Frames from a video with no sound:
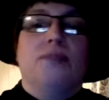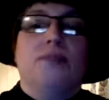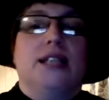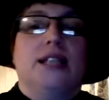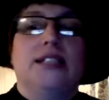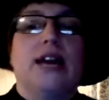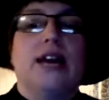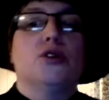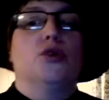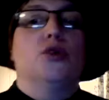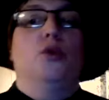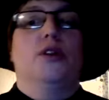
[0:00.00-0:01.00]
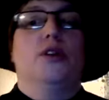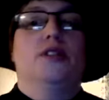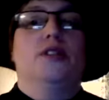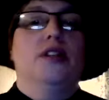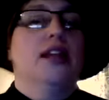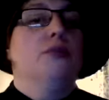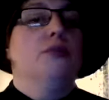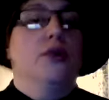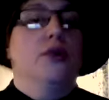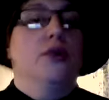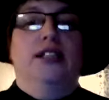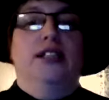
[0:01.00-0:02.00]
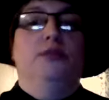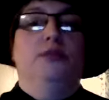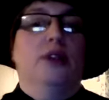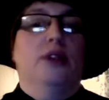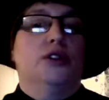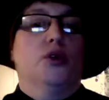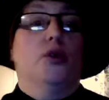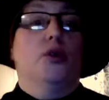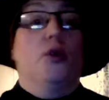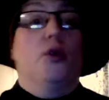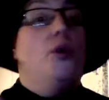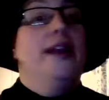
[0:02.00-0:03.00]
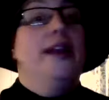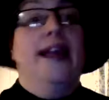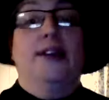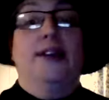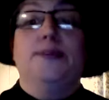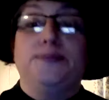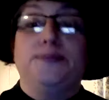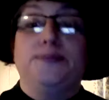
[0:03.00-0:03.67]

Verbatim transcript: Staggers through the woods, nothing more than that cheap little sword with a wooden handle.